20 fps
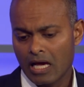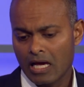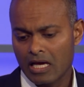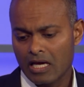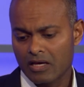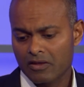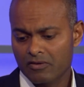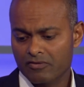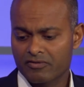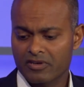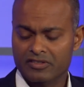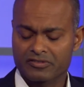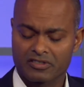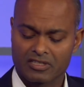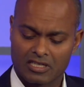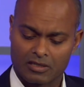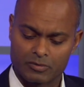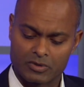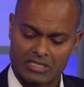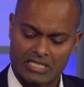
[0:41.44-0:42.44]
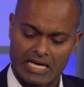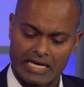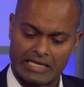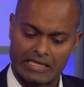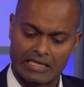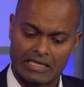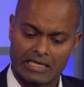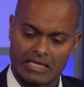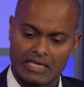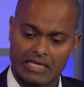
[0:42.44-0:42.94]
in the fixed income
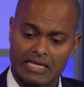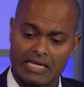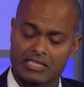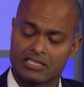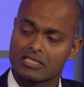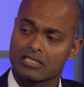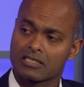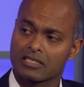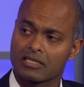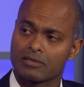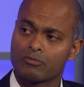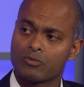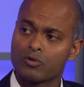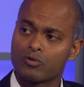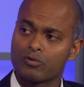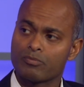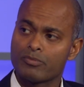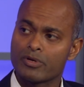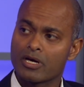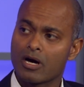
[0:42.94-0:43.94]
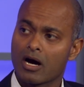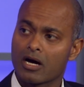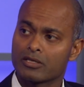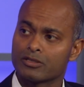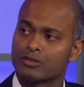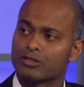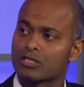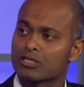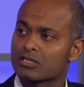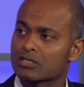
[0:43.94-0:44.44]
side, it has certainly moved
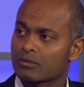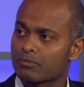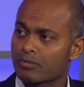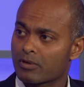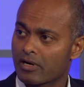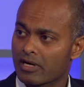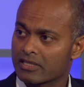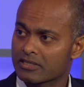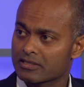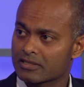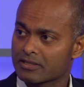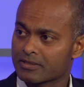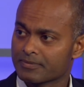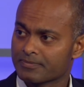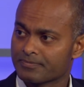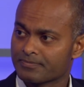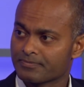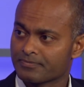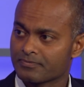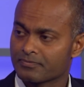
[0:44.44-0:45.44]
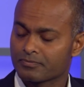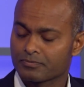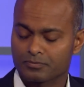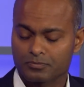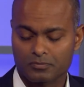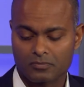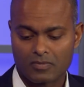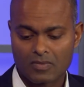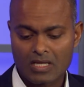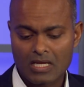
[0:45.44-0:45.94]
beyond just the price.
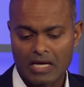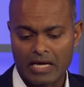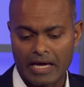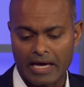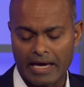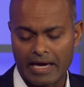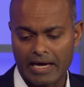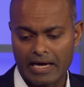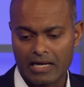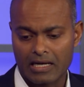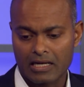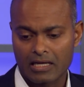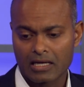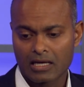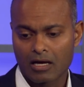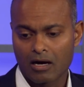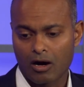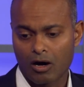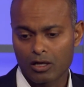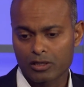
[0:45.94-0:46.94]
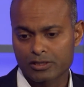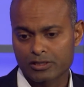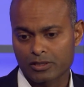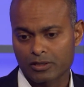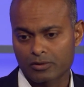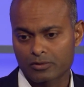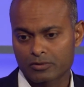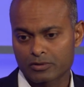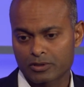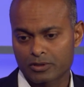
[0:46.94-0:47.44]
And
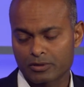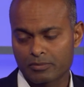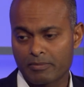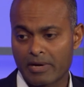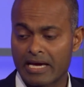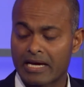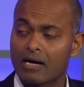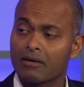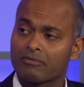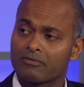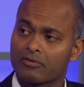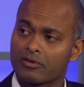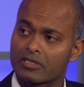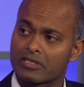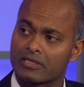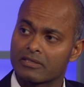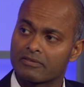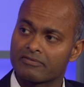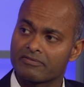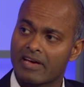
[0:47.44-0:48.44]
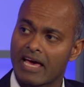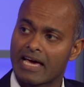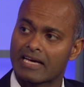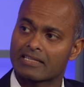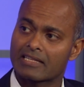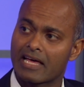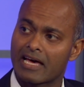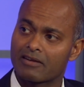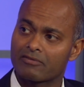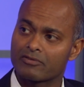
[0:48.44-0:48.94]
also to make up for the
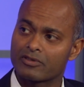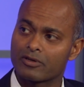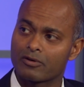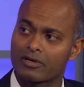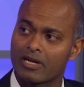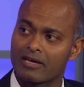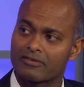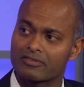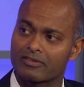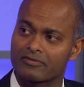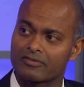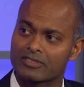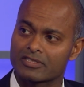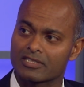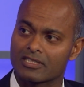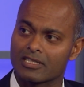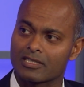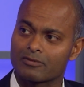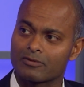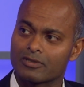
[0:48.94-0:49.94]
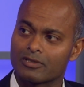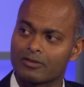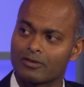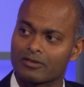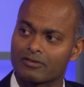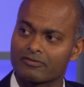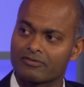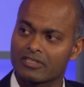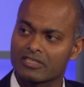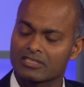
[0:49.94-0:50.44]
fact that we don't have sufficient liquidity
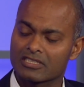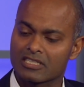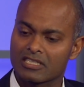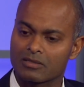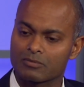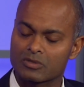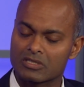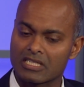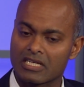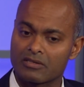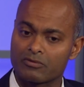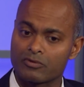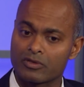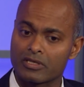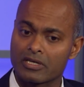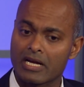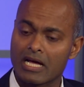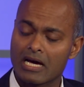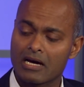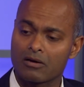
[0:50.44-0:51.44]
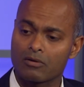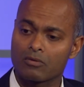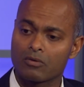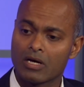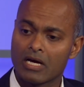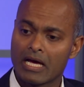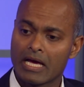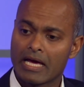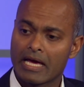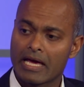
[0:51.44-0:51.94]
on the fixed income side, we are now
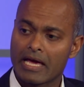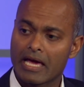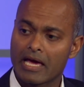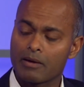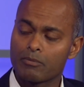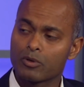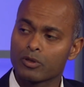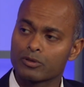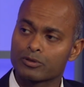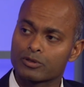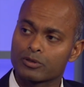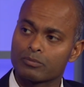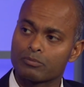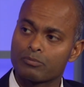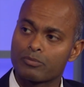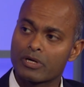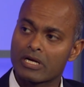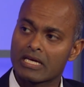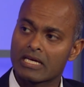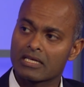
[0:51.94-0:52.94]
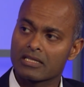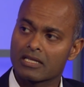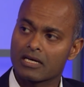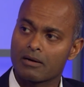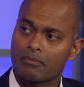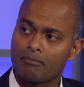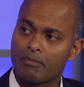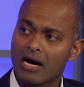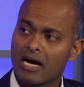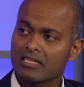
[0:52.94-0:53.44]
able to bring in the
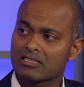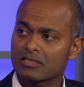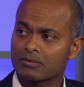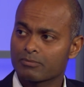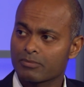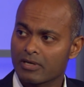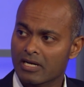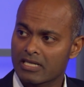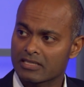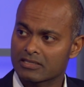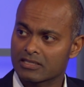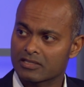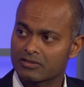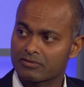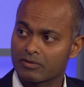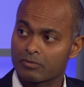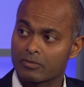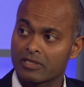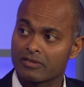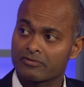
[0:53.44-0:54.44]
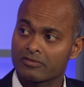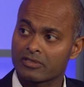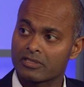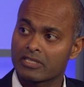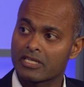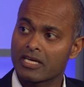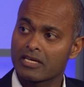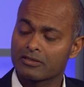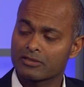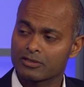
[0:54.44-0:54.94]
composite prices from different
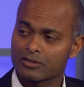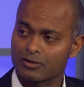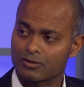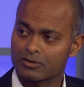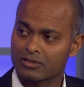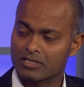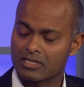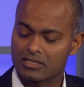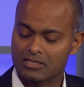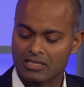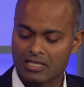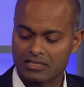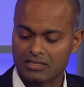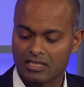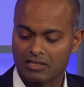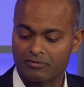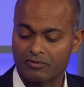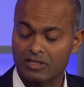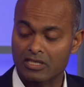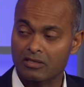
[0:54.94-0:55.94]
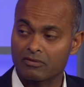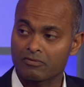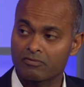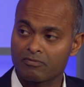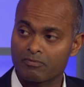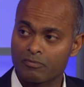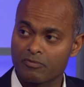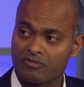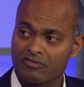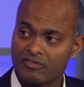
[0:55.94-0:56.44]
data sources such that we can
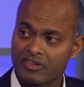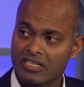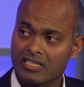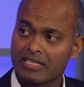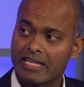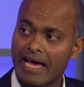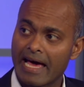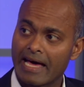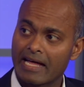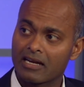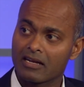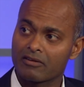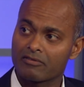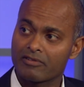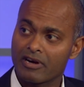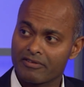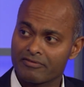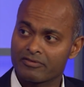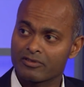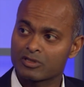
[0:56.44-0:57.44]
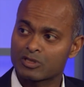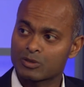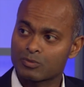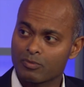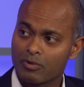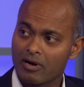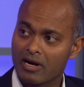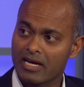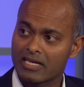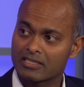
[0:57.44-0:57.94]
feed that reference
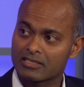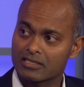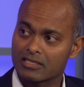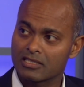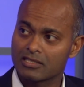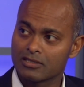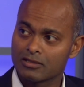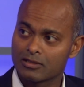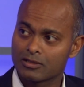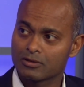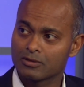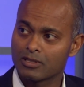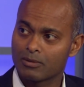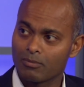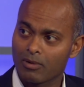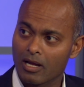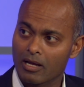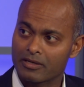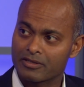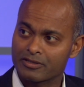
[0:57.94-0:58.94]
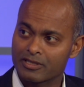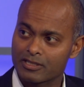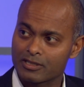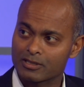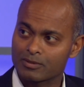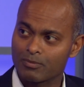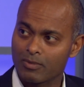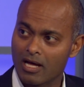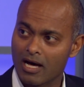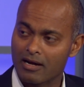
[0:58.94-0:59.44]
price into the
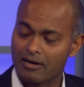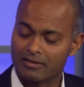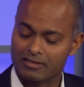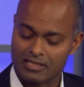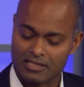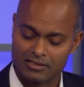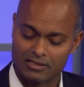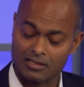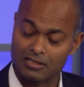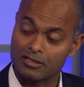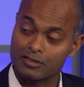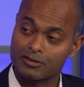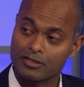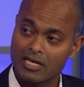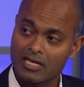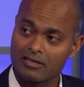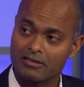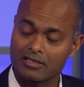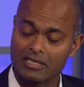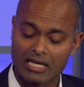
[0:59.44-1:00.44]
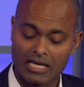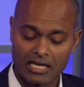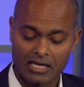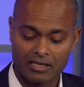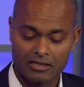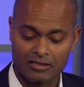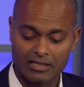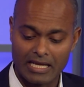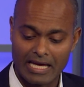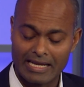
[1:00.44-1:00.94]
trader's blotter such that the trader
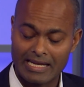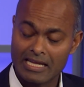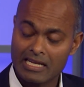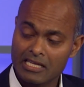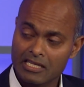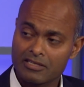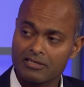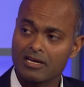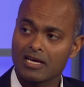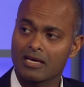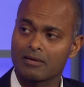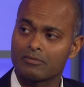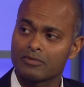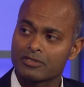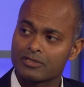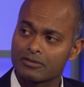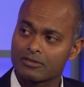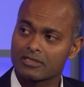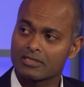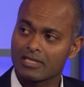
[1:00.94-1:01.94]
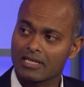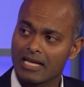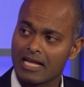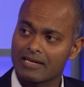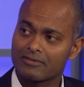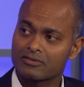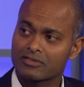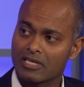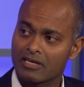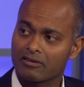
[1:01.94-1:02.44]
could at any time during the
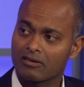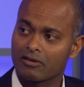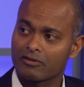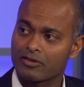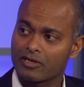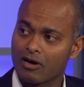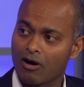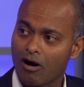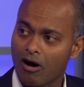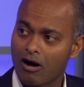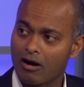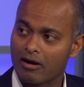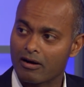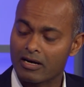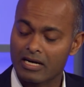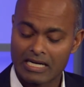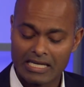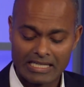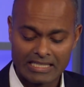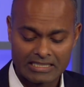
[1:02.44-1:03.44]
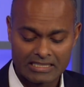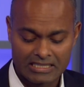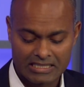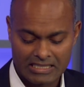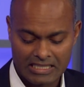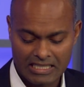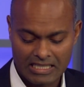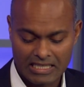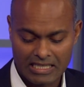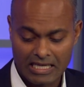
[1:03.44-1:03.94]
life cycle of the order
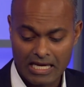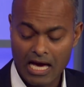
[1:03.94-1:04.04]
see